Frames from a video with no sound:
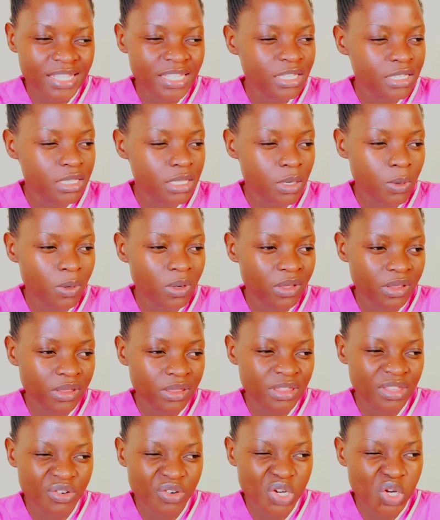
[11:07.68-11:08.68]
think there were
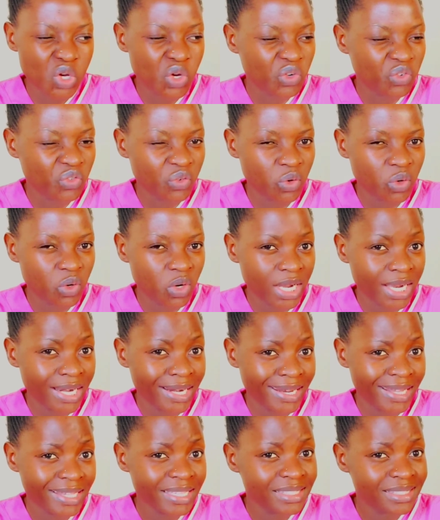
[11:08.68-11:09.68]
3 or 4
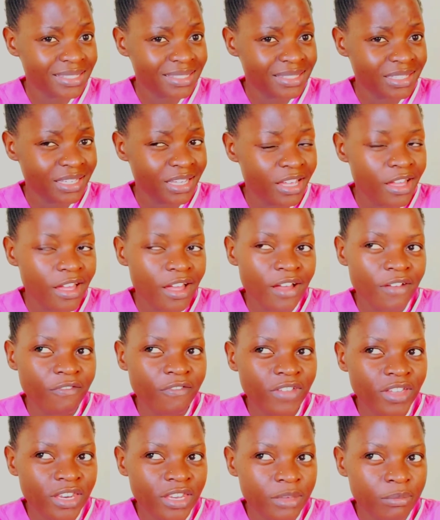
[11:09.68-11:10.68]
colors
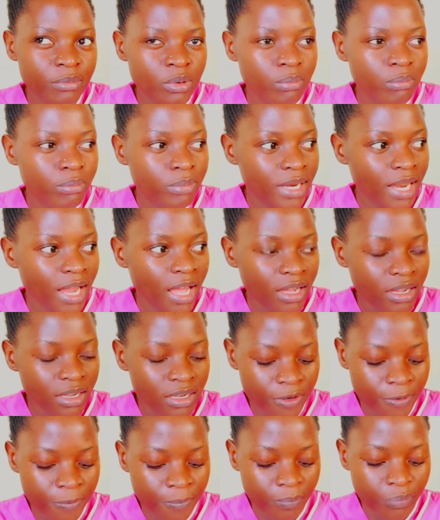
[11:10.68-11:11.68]
available: black,
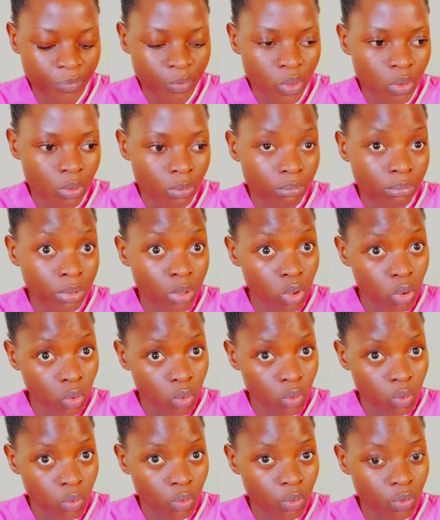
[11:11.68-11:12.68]

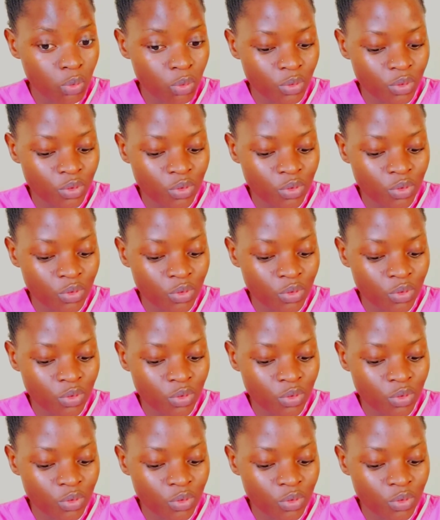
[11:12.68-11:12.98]
blue,